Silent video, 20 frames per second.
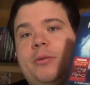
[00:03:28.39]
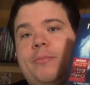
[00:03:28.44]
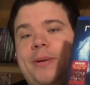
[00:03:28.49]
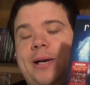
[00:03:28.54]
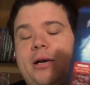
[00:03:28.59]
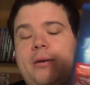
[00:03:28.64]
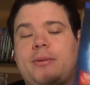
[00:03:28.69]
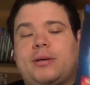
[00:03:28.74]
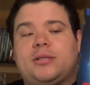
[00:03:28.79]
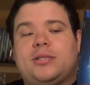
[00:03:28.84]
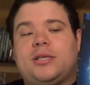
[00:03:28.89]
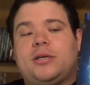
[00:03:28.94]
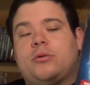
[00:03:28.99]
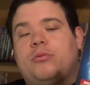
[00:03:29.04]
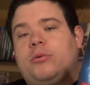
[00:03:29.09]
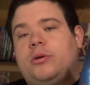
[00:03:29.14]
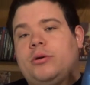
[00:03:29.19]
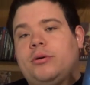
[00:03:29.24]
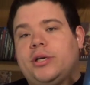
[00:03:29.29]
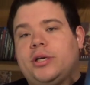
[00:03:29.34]
Paramount did a
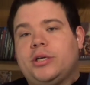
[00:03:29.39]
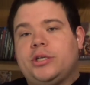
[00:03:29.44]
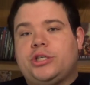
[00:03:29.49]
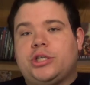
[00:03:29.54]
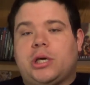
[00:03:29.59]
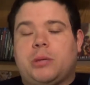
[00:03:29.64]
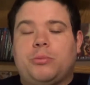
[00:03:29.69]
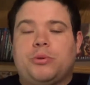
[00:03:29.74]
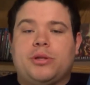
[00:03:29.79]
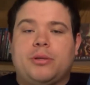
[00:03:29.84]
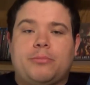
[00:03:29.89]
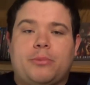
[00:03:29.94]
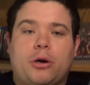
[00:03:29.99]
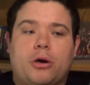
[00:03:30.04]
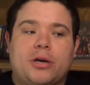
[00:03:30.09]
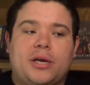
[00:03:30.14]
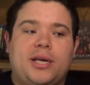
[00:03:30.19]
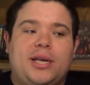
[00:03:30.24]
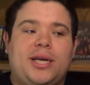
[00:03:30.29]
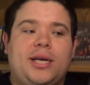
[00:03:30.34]
really good job with the
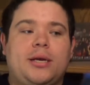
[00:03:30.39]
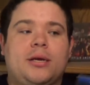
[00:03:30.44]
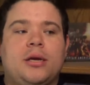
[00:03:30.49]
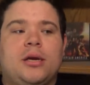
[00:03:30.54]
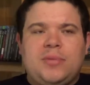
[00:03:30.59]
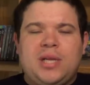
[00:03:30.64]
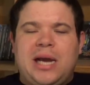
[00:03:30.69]
marketing.